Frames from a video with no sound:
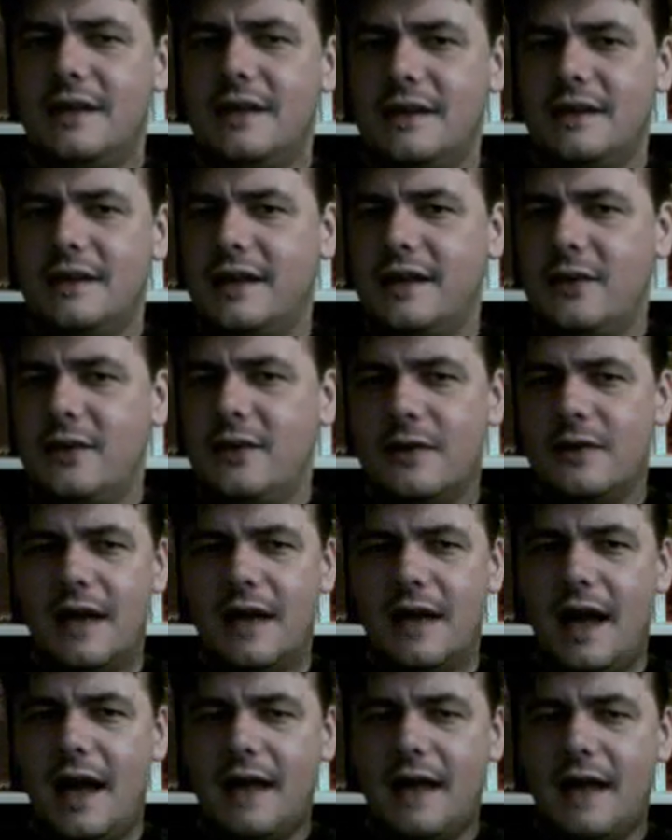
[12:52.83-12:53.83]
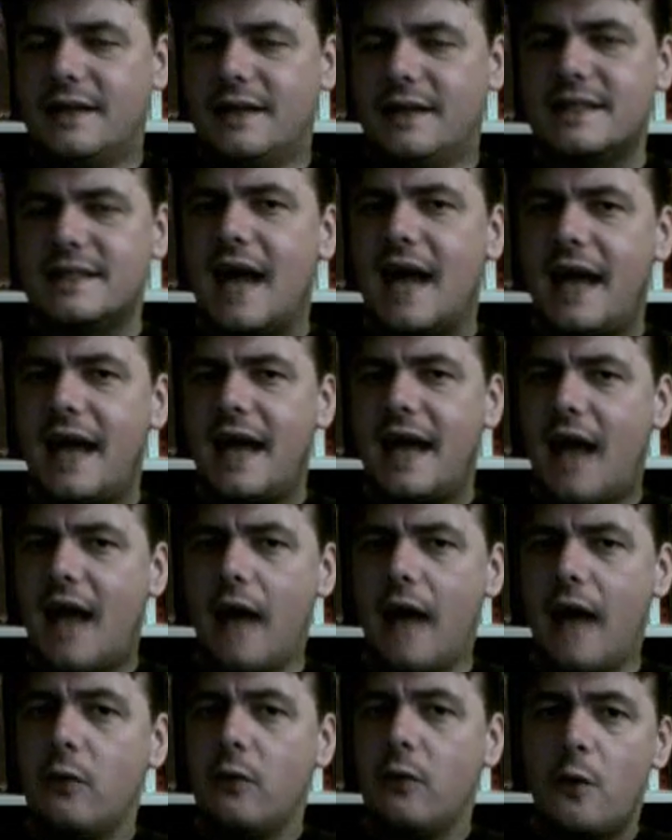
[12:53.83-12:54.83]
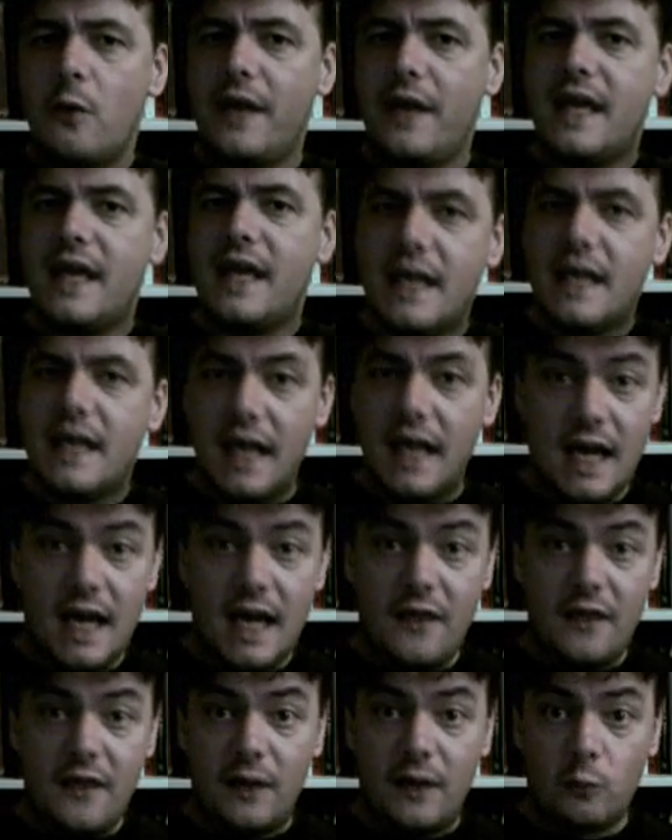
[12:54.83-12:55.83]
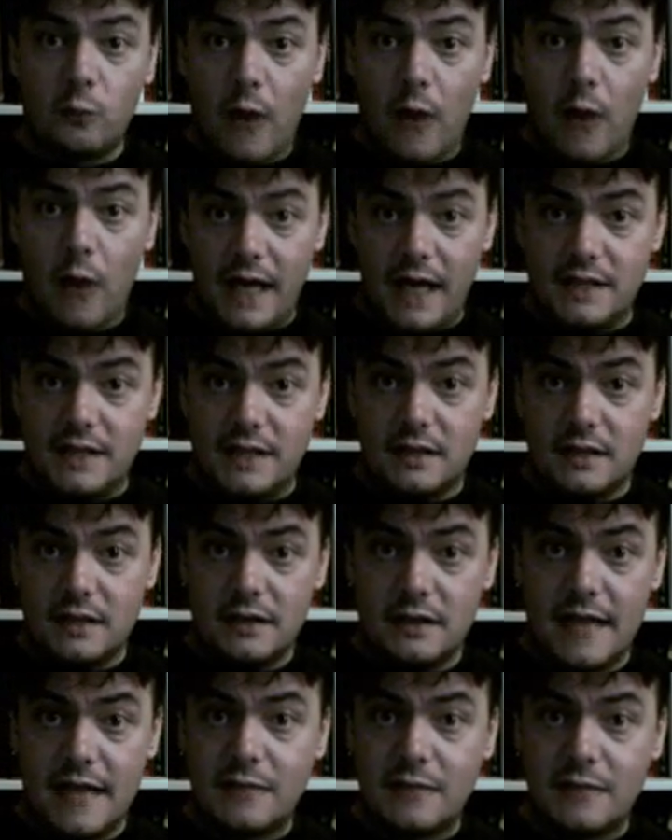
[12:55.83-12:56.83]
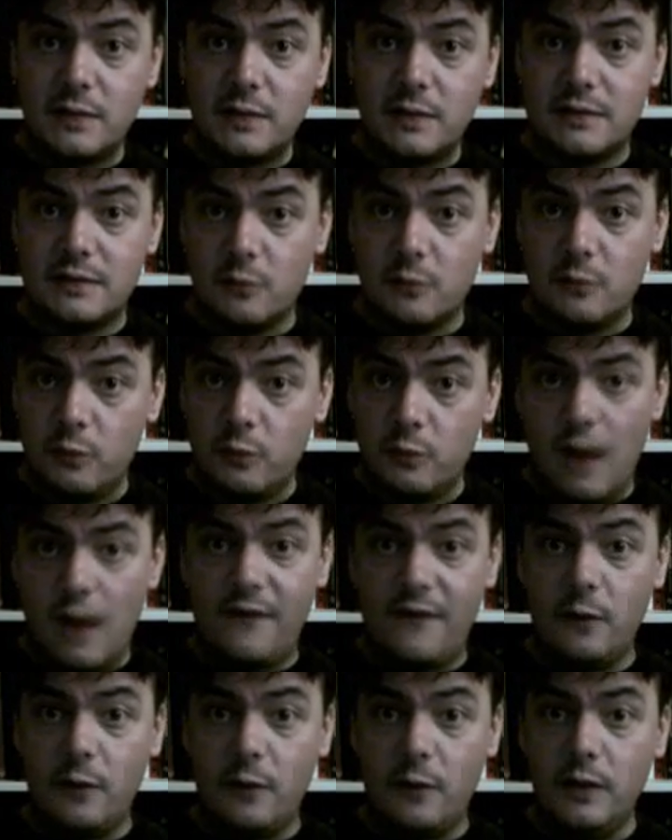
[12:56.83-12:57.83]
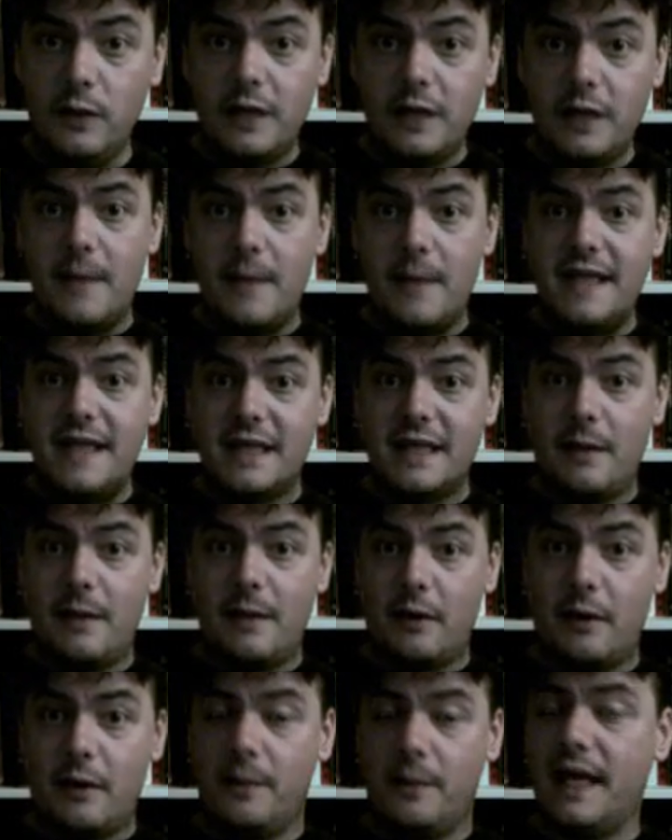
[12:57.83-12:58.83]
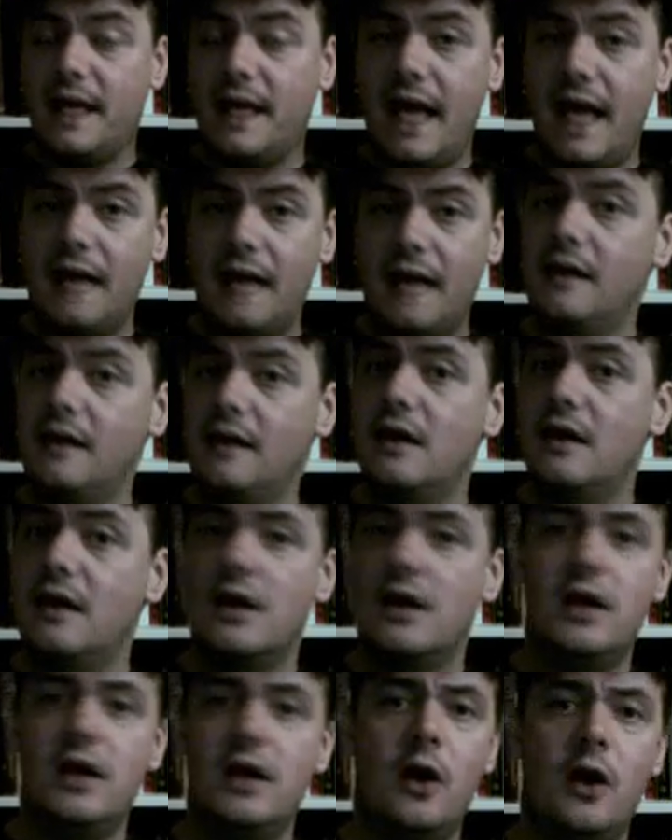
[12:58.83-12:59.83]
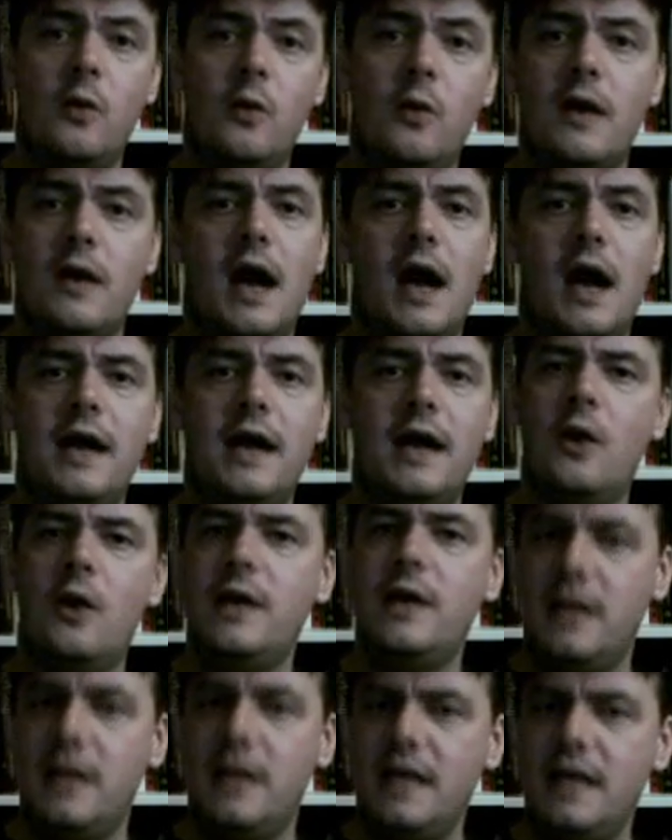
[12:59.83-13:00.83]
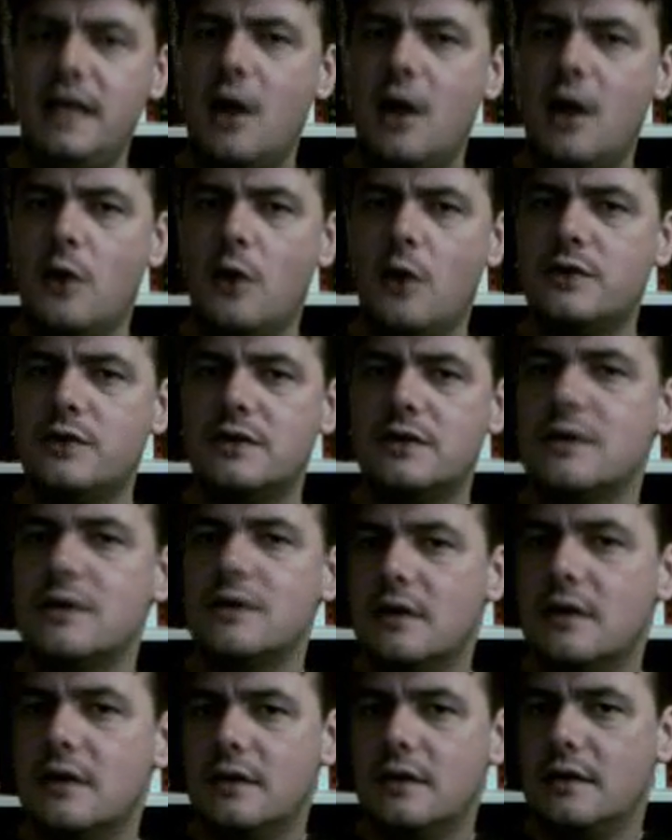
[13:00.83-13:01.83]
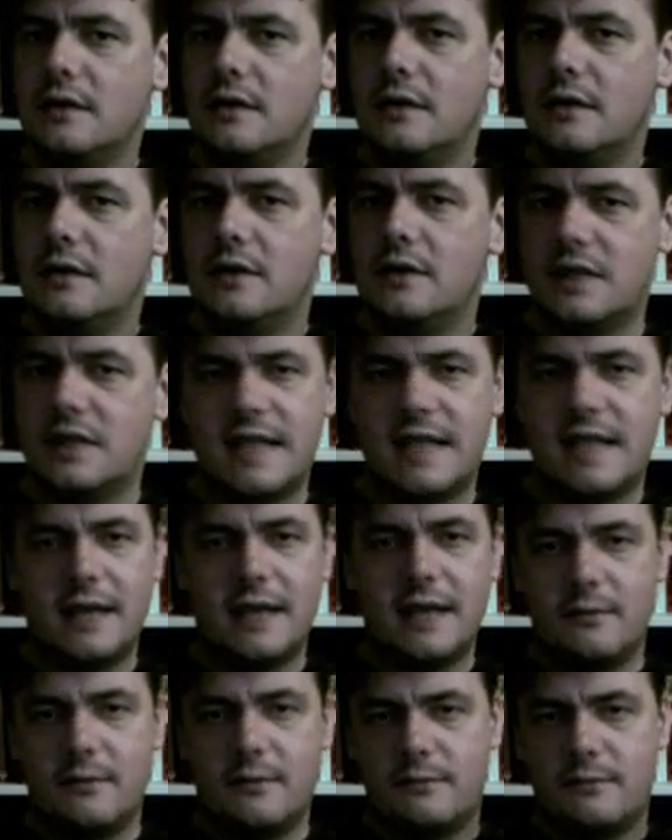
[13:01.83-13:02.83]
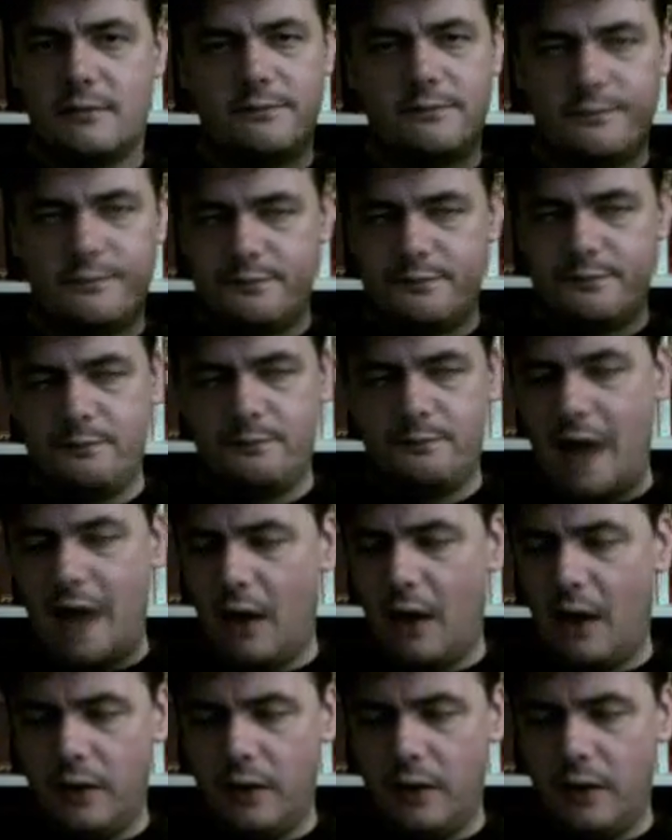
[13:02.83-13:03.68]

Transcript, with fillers: can you? Uh, this guy, I don't know that he can get anything right. That's what I find really amazing about him. But again, you know, I know he, he knows, just like Baugh